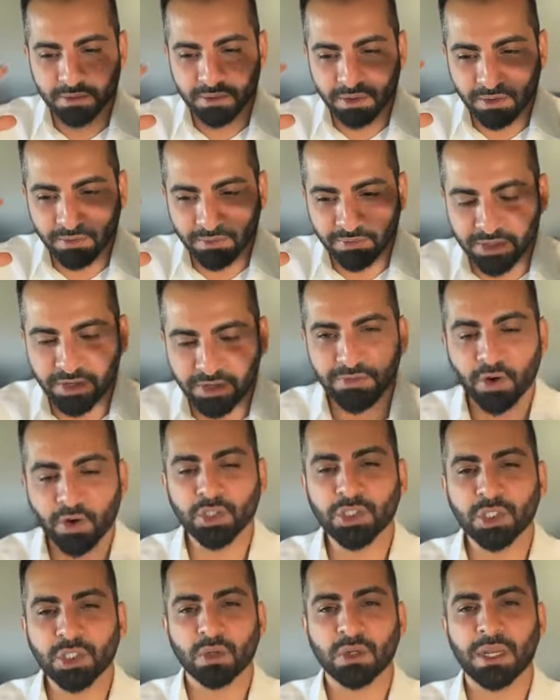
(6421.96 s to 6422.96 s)

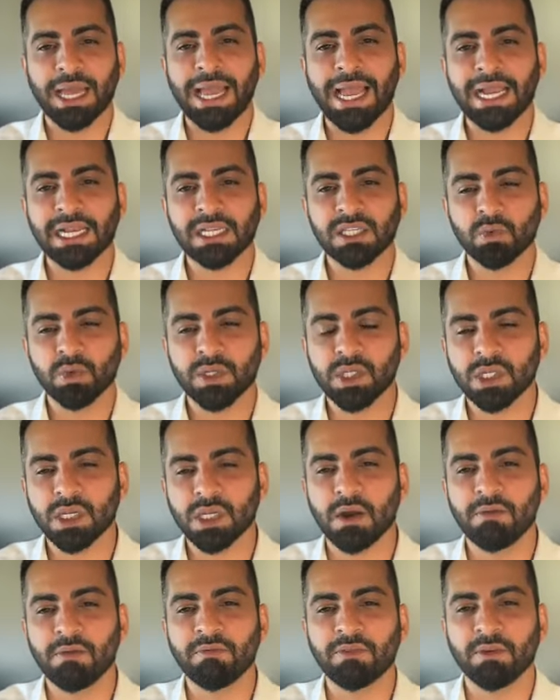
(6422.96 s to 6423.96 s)
devotional acts which
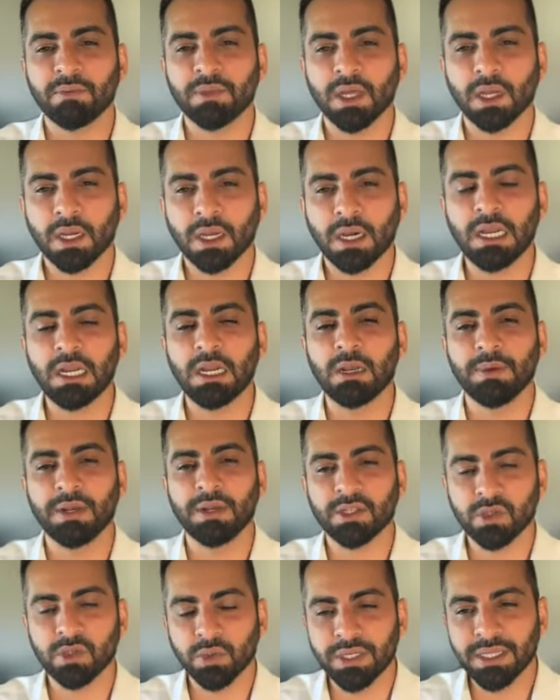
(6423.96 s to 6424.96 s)
come from the qalb, and
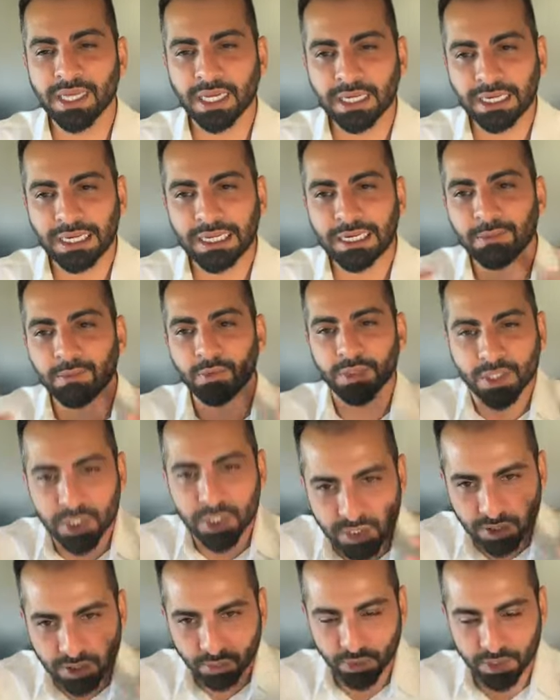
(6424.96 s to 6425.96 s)
it's only the qalb
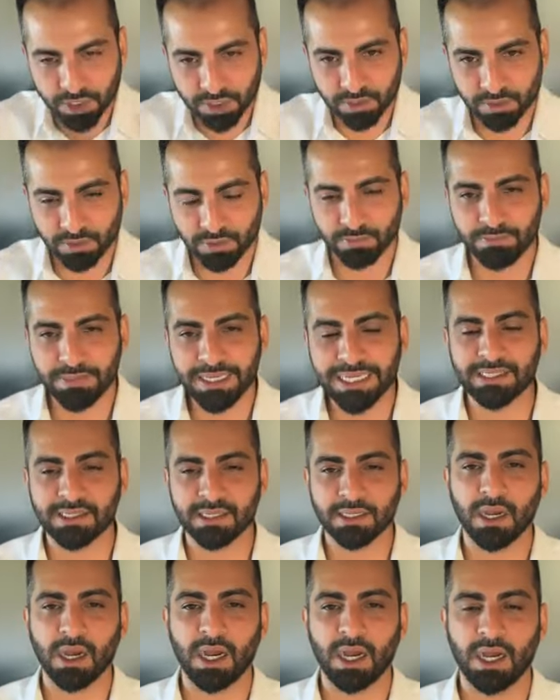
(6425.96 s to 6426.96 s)
which meets
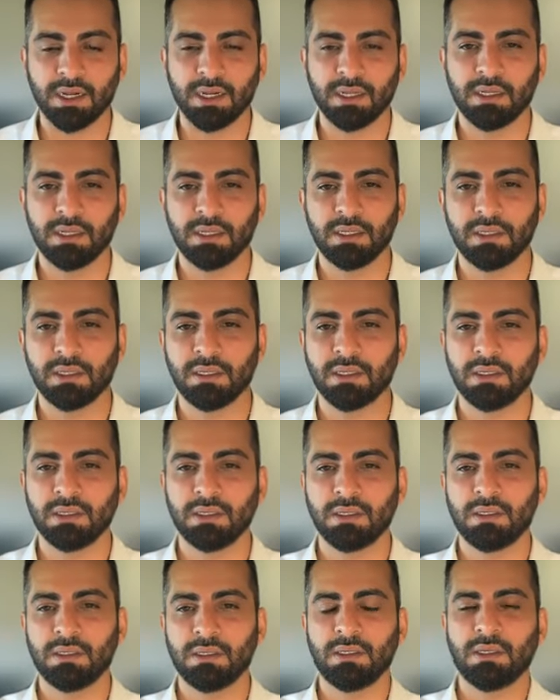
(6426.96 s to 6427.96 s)
God.
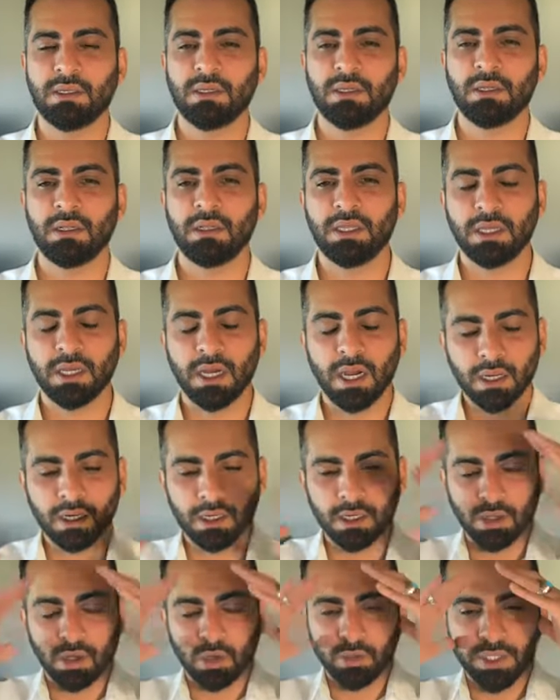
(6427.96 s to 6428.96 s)
The
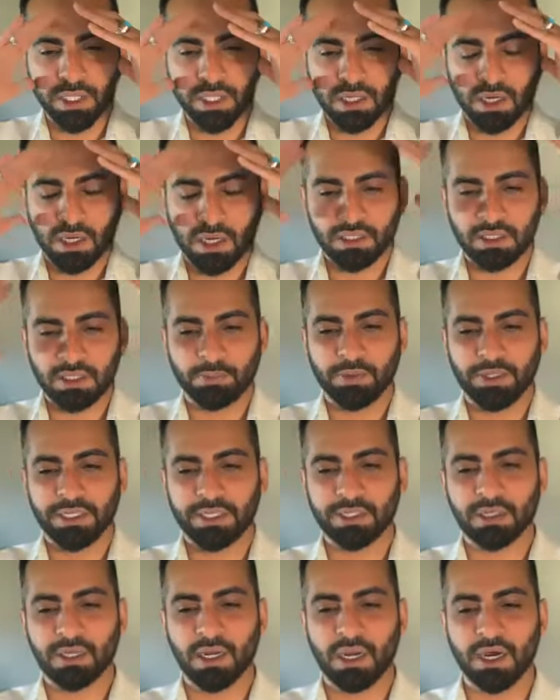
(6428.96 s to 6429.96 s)
aql only
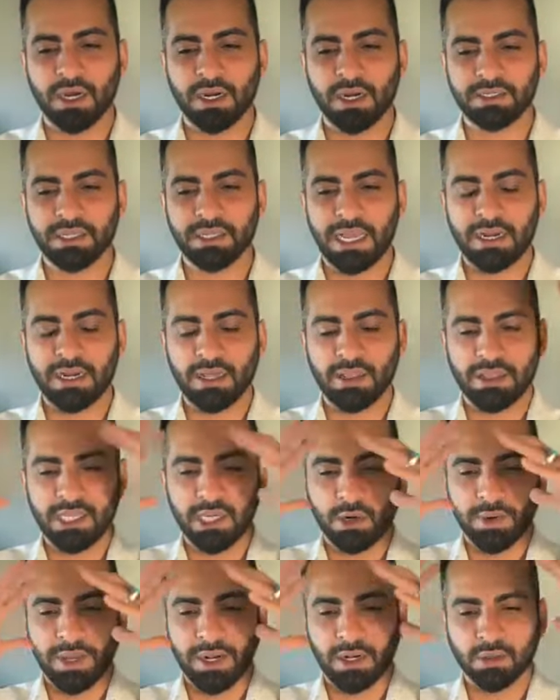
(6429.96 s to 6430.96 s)
contemplates God as on a
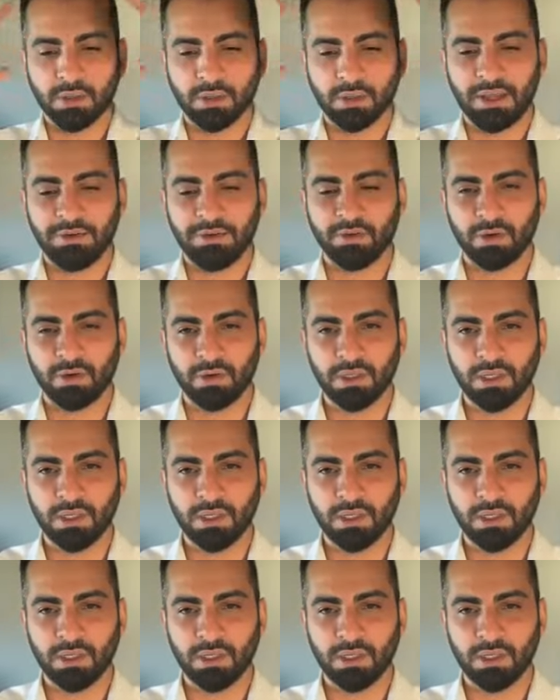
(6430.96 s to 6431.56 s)
theoretical level,